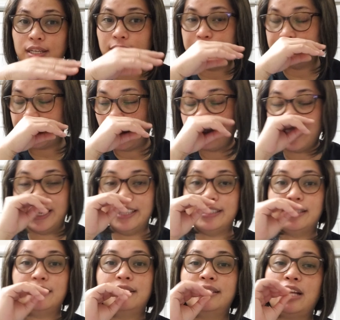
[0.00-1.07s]
and
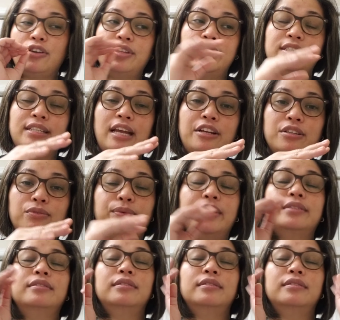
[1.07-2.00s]
Southeast Asia, well,